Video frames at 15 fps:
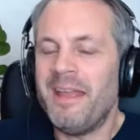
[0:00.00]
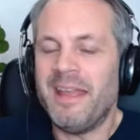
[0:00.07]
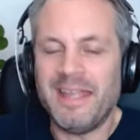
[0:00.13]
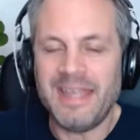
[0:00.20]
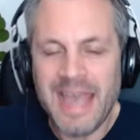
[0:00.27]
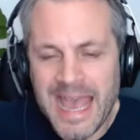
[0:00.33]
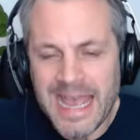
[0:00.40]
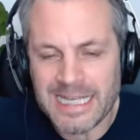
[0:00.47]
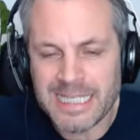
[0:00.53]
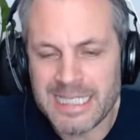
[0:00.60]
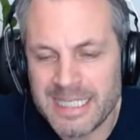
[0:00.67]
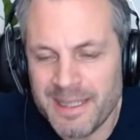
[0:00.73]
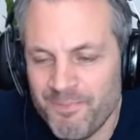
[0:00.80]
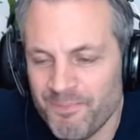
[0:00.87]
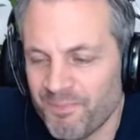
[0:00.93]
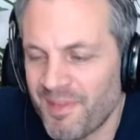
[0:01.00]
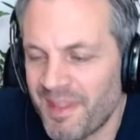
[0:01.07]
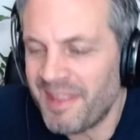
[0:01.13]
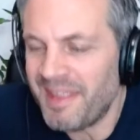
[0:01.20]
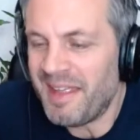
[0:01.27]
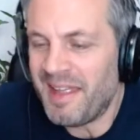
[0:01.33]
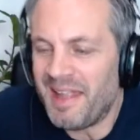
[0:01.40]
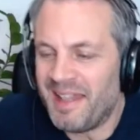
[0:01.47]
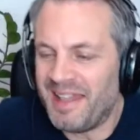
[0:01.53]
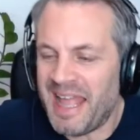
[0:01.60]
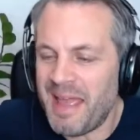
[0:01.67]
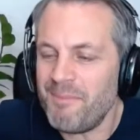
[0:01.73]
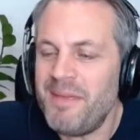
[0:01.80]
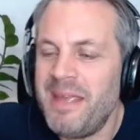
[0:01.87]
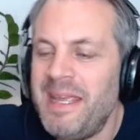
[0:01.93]
Yes.
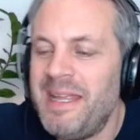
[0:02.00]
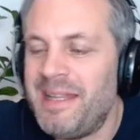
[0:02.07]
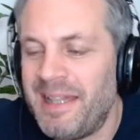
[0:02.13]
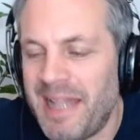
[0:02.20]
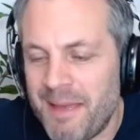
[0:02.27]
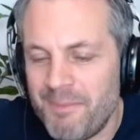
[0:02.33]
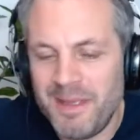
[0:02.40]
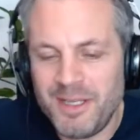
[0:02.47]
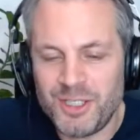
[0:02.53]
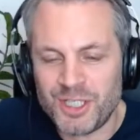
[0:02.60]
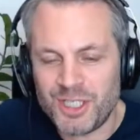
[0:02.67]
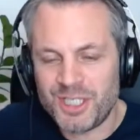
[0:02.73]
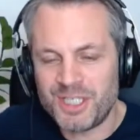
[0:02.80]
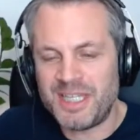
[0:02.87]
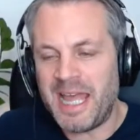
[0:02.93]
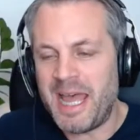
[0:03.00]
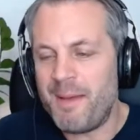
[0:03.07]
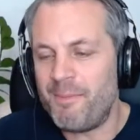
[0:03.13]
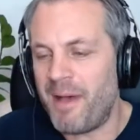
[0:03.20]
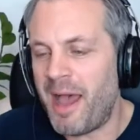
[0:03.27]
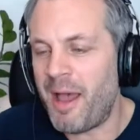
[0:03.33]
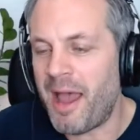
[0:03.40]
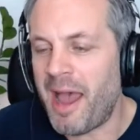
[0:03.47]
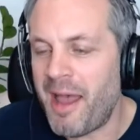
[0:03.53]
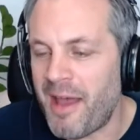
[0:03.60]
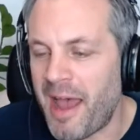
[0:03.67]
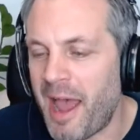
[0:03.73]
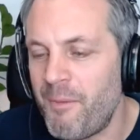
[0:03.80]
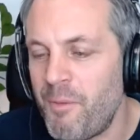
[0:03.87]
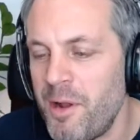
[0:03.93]
Let me just
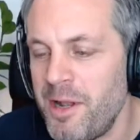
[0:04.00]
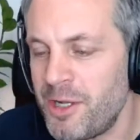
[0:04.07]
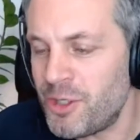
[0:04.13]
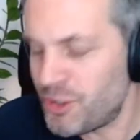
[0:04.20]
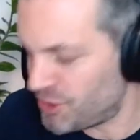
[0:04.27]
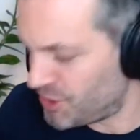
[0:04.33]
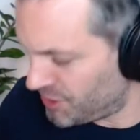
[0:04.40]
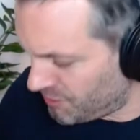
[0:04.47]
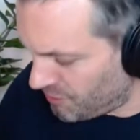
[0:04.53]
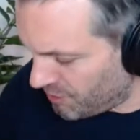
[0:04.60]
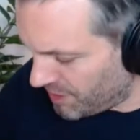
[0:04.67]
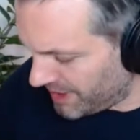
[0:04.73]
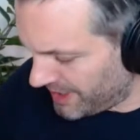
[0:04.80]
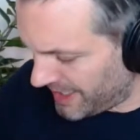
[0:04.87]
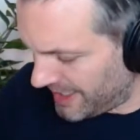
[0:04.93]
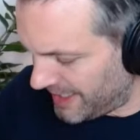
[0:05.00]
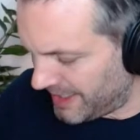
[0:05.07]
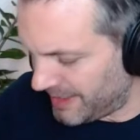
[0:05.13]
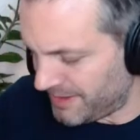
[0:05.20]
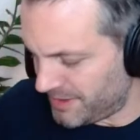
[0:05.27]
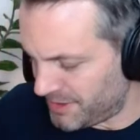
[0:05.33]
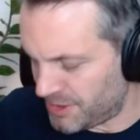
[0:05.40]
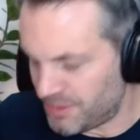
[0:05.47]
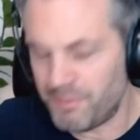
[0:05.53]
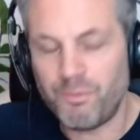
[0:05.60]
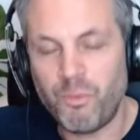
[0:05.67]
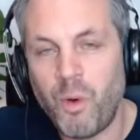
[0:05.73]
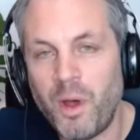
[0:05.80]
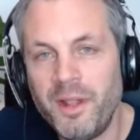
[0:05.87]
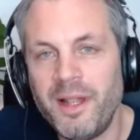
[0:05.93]
I wanted really
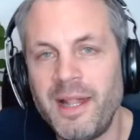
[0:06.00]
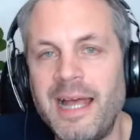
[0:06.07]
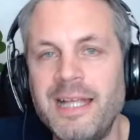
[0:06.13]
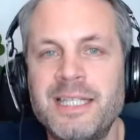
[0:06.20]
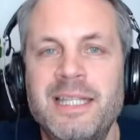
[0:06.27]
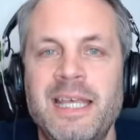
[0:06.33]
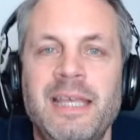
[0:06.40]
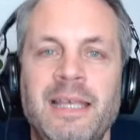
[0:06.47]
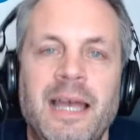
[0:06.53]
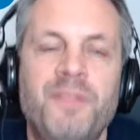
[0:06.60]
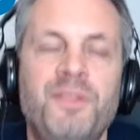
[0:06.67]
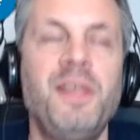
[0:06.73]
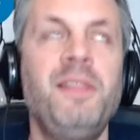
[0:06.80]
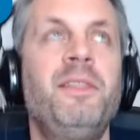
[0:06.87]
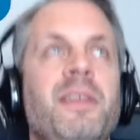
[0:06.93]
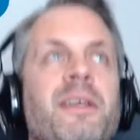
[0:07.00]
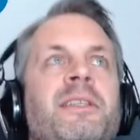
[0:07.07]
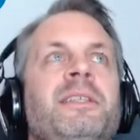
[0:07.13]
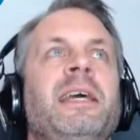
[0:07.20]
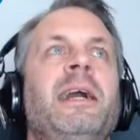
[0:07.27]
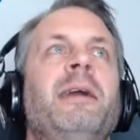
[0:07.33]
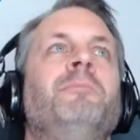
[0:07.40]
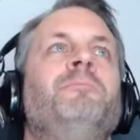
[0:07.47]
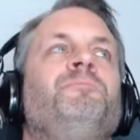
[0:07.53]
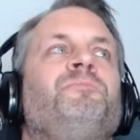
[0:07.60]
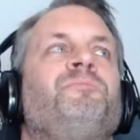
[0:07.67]
one last thing. I think that